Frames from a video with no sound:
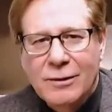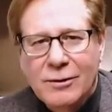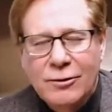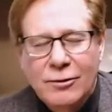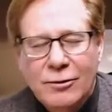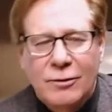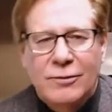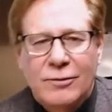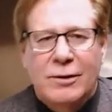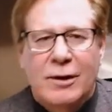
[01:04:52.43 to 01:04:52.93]

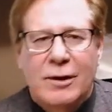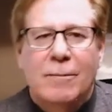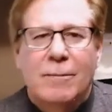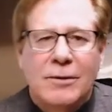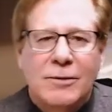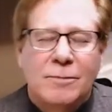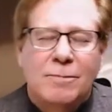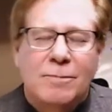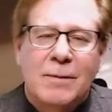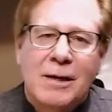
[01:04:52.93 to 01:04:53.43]
Insurance
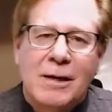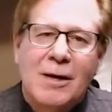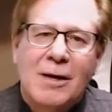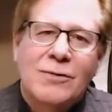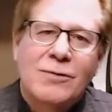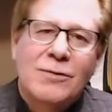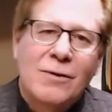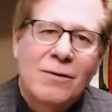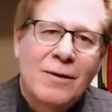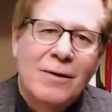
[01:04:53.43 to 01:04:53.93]
companies,
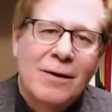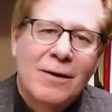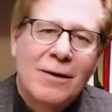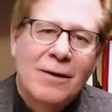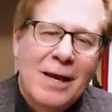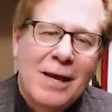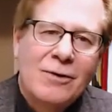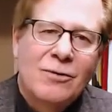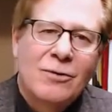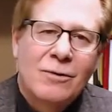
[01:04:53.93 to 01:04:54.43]
because of the
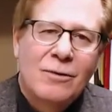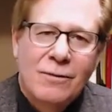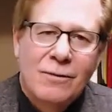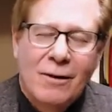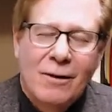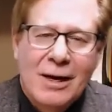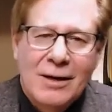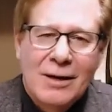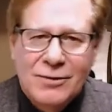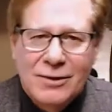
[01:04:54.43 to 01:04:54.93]
nature of
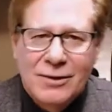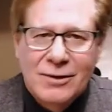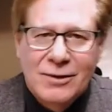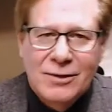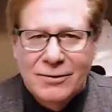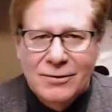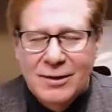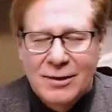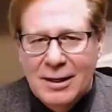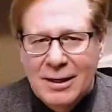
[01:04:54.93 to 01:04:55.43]
their assets.